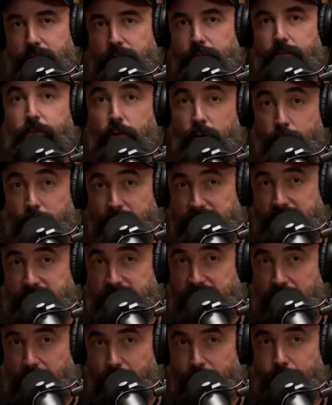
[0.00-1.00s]
for
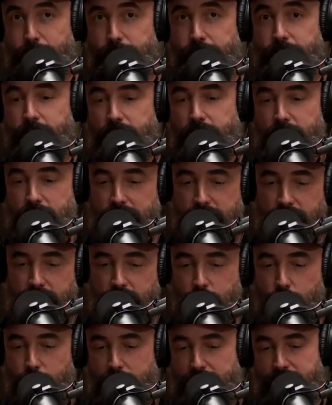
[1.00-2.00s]
myself
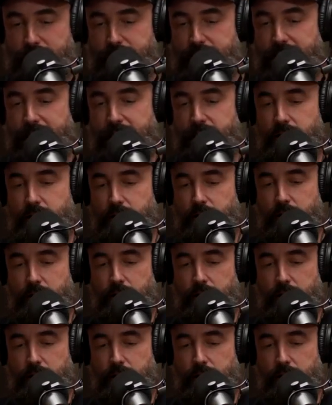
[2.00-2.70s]
in a way that